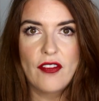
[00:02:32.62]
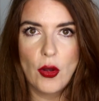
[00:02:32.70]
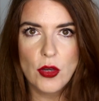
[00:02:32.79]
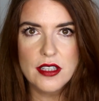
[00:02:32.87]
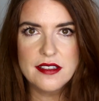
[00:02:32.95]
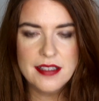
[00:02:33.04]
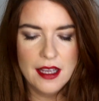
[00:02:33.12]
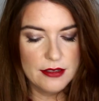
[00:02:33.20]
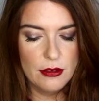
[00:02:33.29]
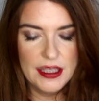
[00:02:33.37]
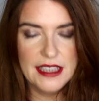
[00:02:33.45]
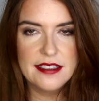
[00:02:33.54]
Focus.
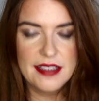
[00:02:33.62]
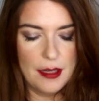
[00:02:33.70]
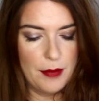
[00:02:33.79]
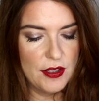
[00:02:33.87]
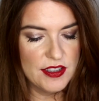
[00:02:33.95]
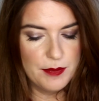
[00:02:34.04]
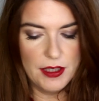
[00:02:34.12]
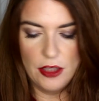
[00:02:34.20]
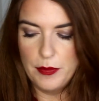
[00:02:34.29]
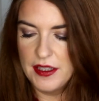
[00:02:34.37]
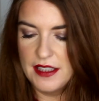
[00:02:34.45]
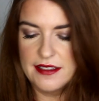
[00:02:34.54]
So I'll link to that post
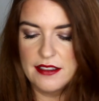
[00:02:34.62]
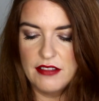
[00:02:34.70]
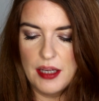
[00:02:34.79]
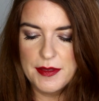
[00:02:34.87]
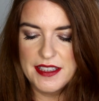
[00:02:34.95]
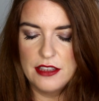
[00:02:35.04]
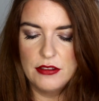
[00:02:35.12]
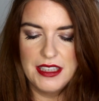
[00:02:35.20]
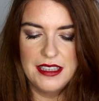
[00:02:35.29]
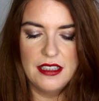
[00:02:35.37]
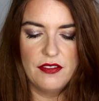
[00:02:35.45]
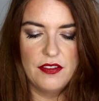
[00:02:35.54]
below. But these are
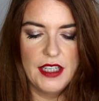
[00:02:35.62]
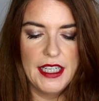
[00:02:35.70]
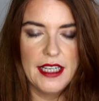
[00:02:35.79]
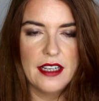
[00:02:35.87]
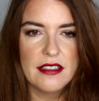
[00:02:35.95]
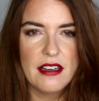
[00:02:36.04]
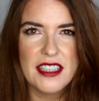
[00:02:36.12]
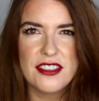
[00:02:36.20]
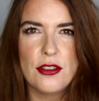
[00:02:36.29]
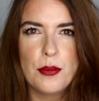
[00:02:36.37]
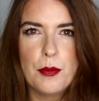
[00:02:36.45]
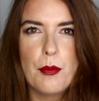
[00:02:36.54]
absolutely lovely, and I
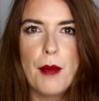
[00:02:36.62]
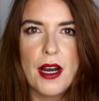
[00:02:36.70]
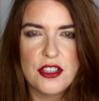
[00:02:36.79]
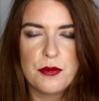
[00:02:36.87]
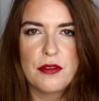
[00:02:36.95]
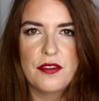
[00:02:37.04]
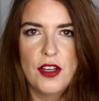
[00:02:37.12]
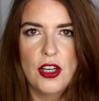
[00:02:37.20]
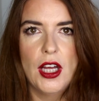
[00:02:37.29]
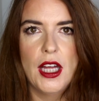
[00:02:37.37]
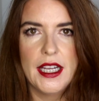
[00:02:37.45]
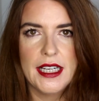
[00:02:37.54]
do much
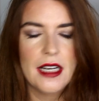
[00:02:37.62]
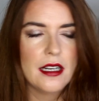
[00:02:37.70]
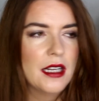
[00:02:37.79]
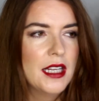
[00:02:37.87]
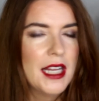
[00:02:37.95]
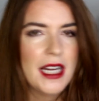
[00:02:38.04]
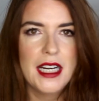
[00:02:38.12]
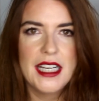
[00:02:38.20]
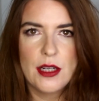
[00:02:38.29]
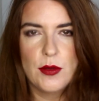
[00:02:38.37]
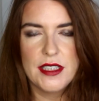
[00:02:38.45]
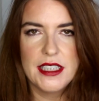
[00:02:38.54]
prefer a
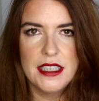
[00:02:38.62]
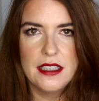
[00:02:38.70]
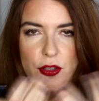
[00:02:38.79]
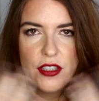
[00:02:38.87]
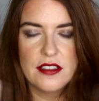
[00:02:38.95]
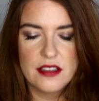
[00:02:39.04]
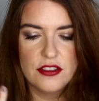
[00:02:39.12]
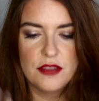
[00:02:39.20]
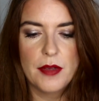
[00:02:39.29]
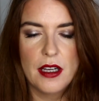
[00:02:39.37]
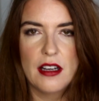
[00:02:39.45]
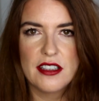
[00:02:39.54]
liquidy product under
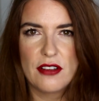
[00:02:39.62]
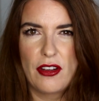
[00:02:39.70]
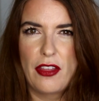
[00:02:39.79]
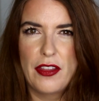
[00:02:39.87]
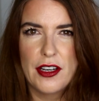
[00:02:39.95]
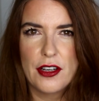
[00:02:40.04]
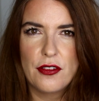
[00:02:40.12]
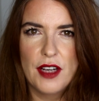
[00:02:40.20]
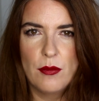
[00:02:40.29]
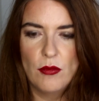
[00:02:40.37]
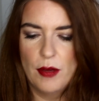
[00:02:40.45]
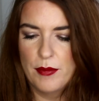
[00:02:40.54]
my eyes rather than a
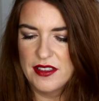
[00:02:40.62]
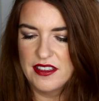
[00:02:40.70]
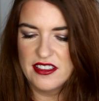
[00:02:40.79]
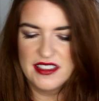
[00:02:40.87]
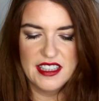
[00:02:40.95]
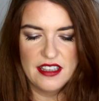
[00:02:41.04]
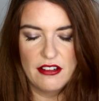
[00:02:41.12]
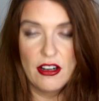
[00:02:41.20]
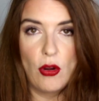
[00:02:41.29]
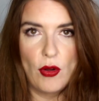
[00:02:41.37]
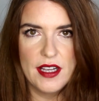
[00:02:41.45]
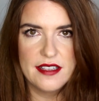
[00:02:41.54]
cream one, because I just think they're
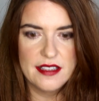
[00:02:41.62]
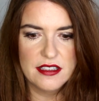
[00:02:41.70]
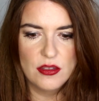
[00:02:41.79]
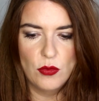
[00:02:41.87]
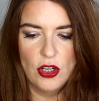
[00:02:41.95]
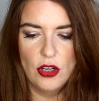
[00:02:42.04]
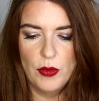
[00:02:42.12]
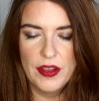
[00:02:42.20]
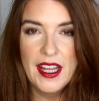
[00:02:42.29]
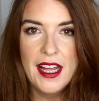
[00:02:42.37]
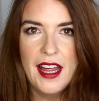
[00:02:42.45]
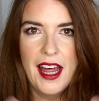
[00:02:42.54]
a lot easier to work
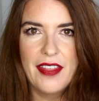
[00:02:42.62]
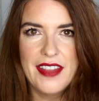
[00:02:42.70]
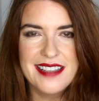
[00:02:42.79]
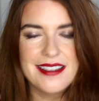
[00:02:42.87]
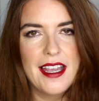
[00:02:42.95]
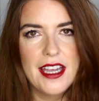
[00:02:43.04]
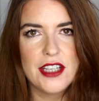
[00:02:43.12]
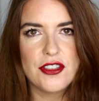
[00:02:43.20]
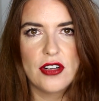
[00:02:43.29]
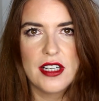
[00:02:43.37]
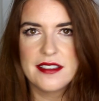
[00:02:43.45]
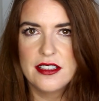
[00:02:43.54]
with. And these air
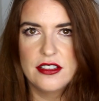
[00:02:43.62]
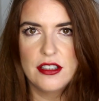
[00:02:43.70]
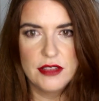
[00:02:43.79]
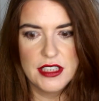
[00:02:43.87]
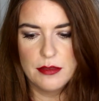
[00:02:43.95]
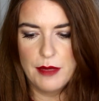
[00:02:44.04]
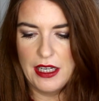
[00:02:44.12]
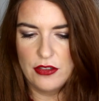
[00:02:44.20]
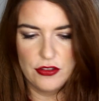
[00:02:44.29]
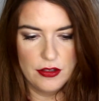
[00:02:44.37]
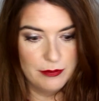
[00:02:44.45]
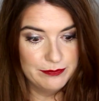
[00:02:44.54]
dry, so you don't need to
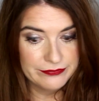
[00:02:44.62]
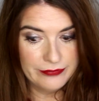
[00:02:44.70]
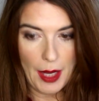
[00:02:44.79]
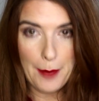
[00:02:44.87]
powder them.